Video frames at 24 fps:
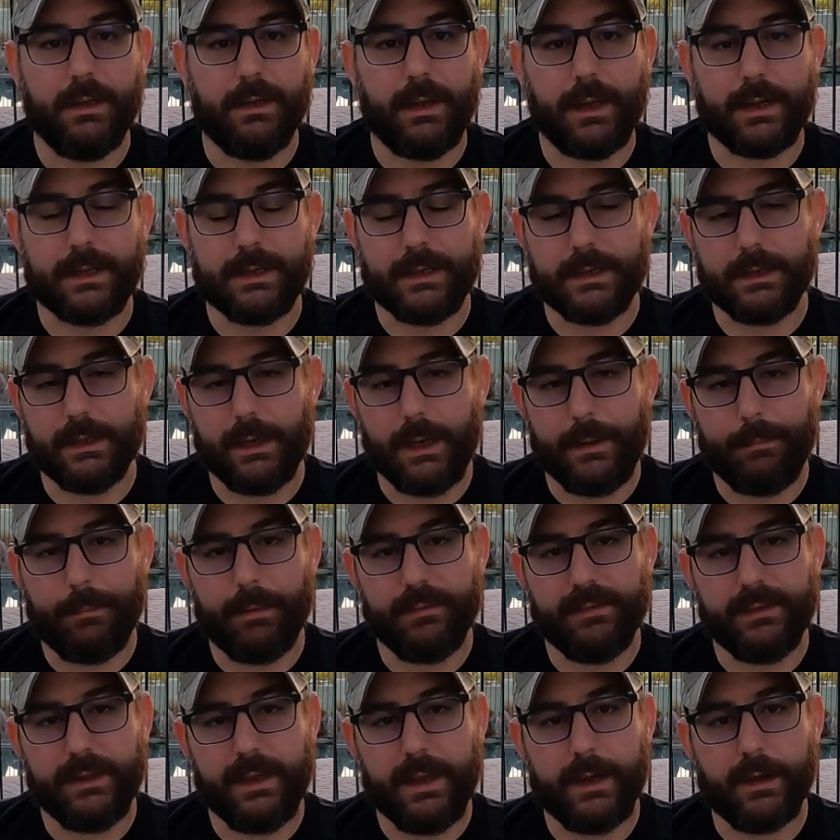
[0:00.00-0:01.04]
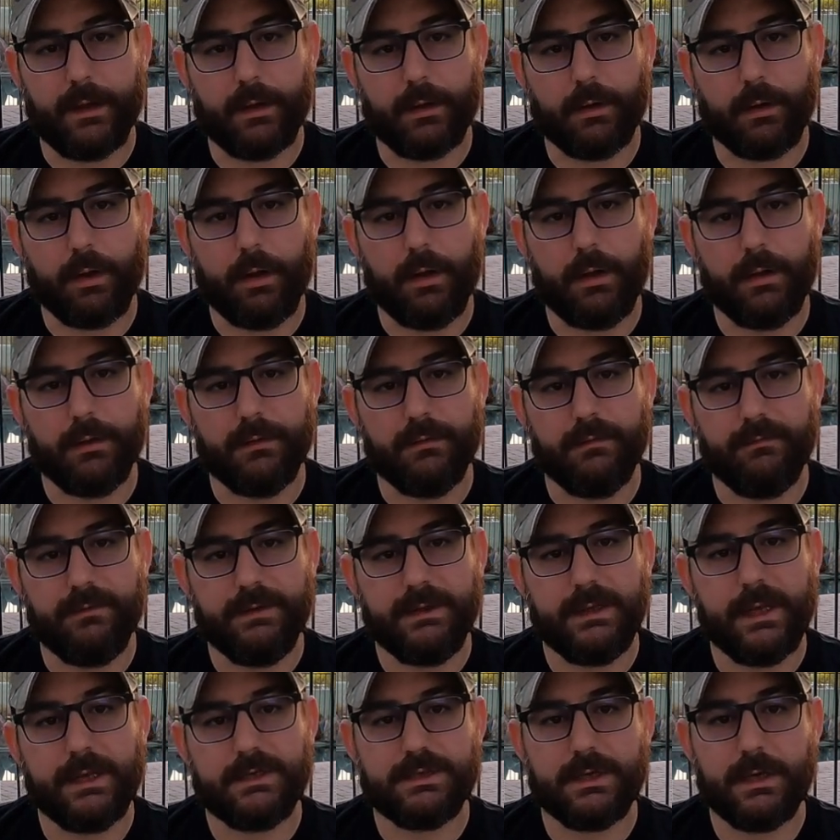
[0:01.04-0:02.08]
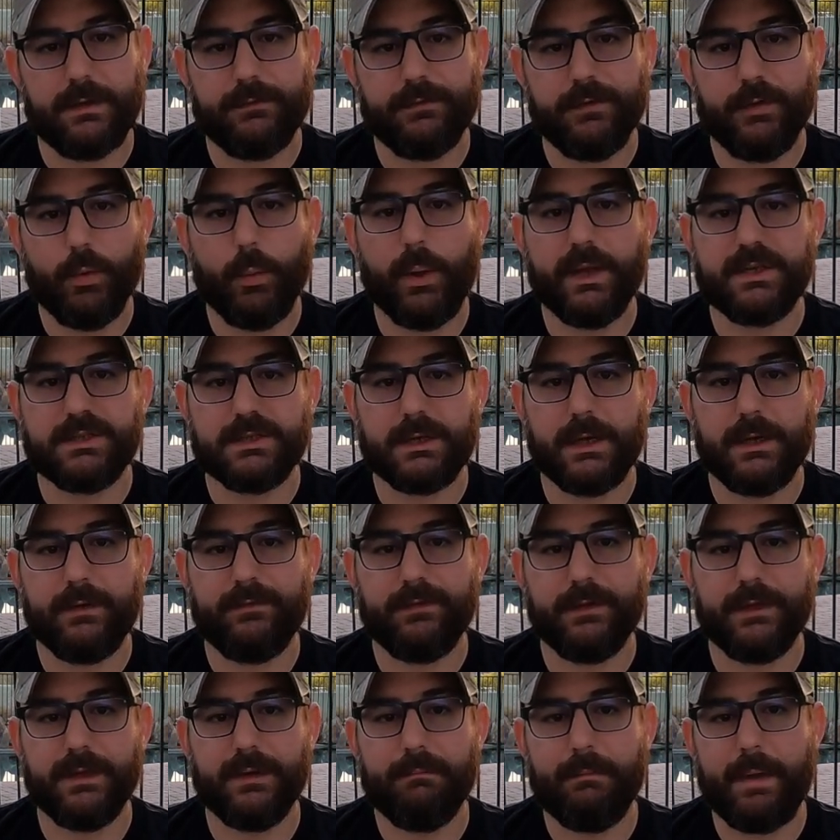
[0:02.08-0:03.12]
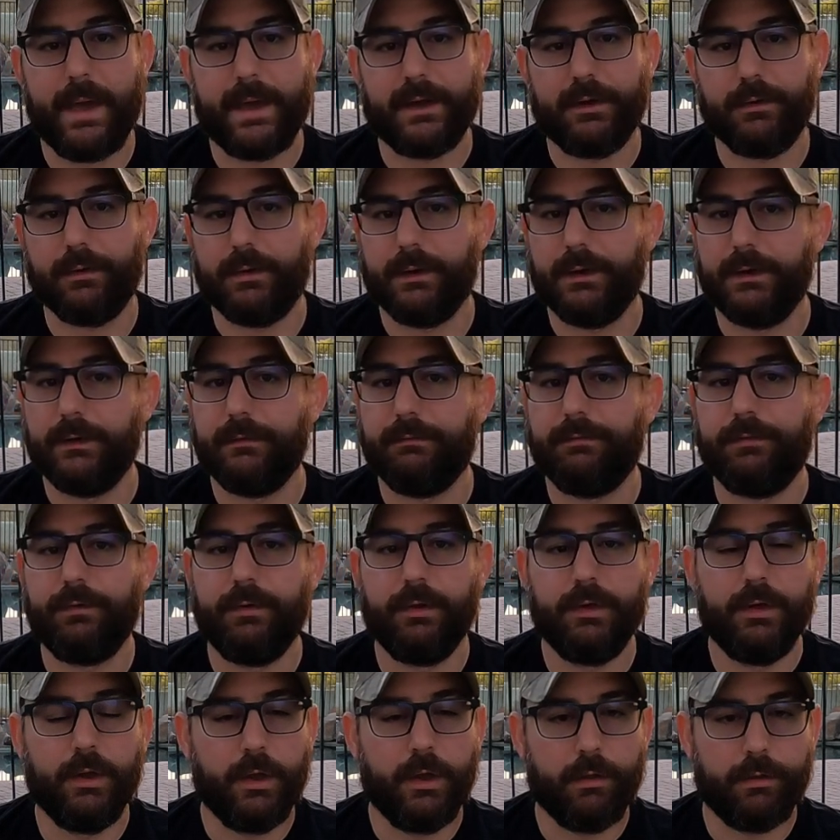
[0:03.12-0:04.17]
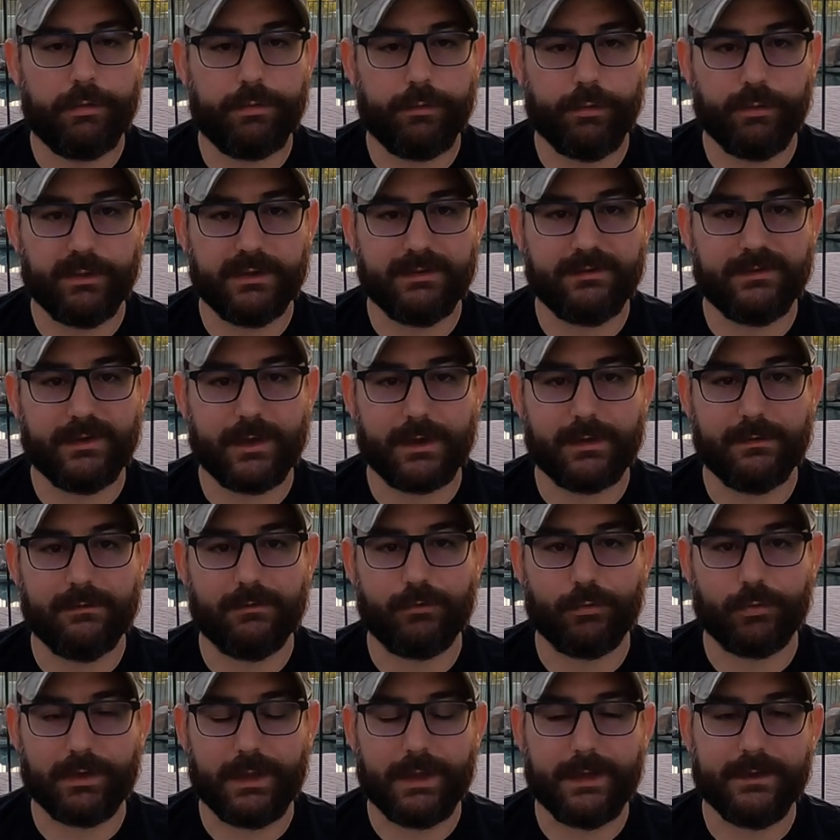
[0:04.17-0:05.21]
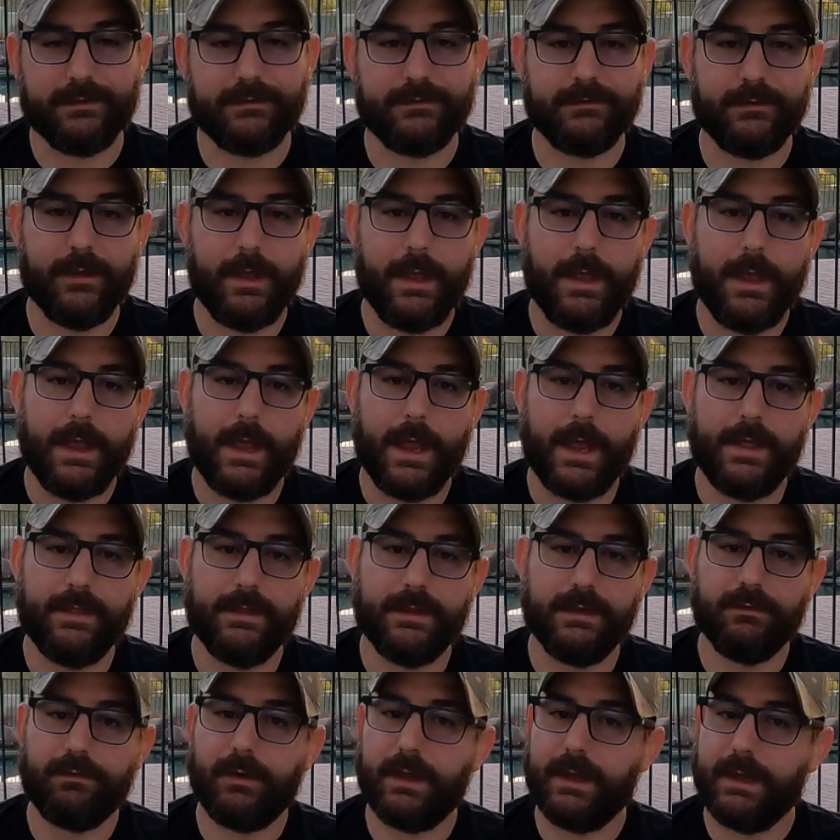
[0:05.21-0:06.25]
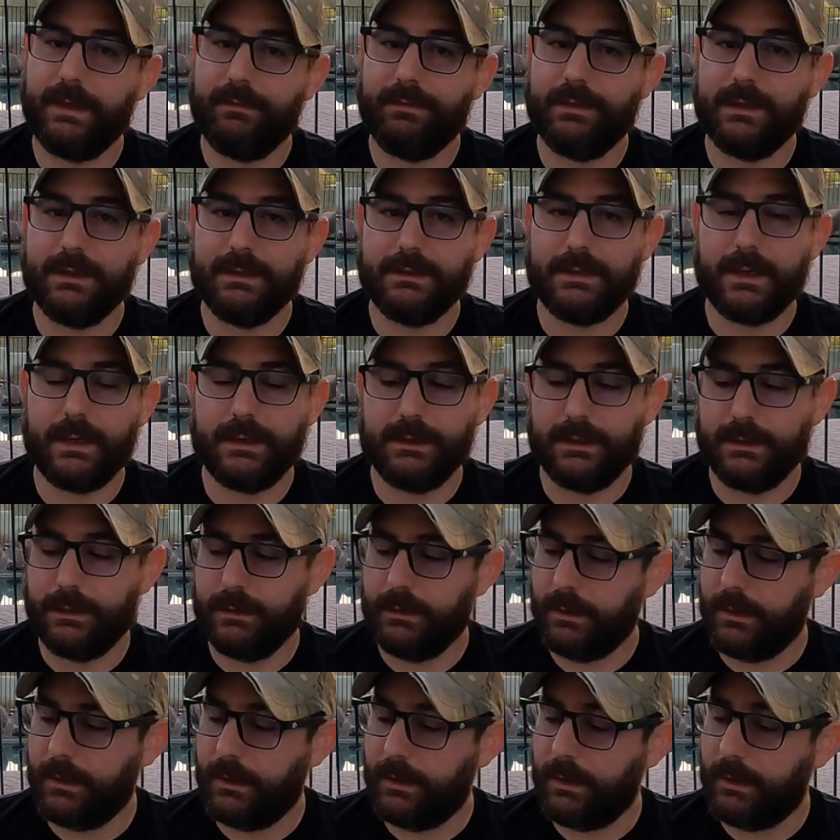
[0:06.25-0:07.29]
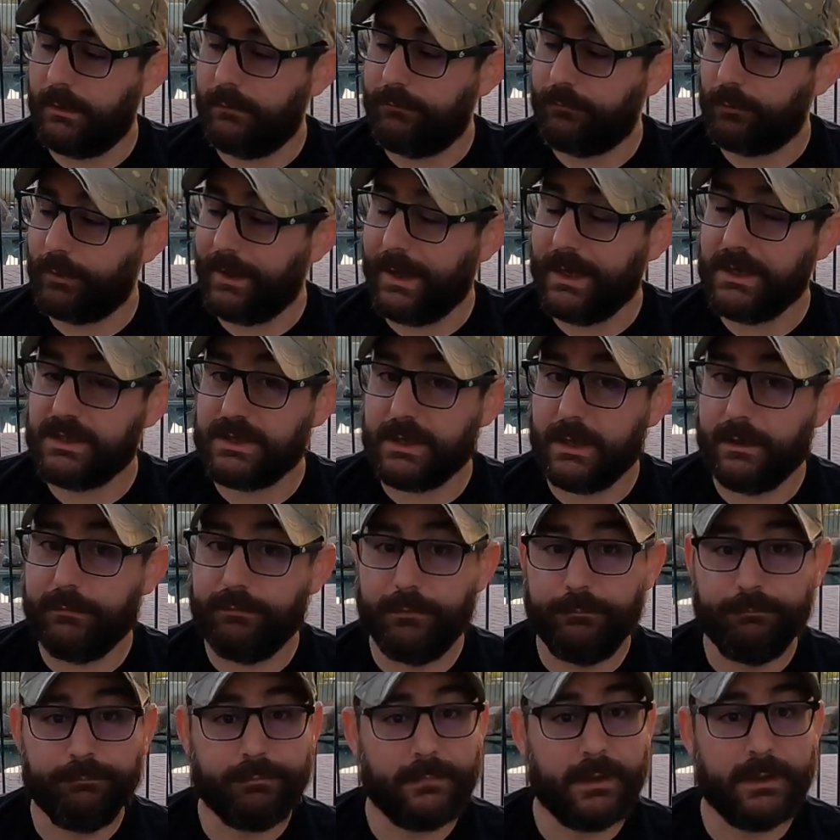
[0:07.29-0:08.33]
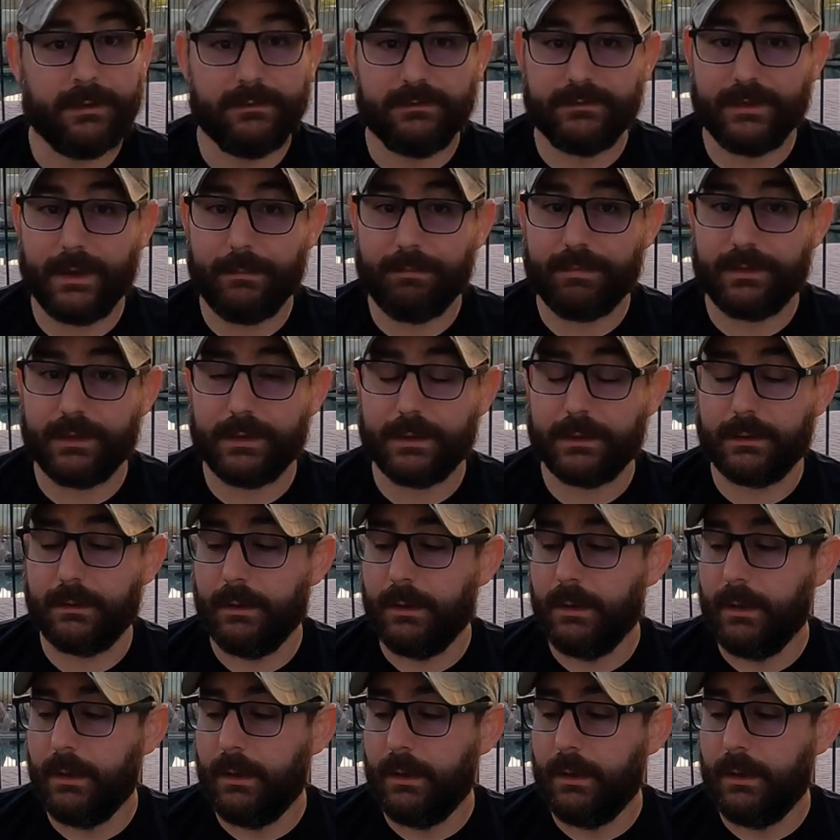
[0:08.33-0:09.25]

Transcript: I can get up on the air on VHF, UHF in a matter of 30 seconds or less. And then if I have the antenna uh, for HF, same thing.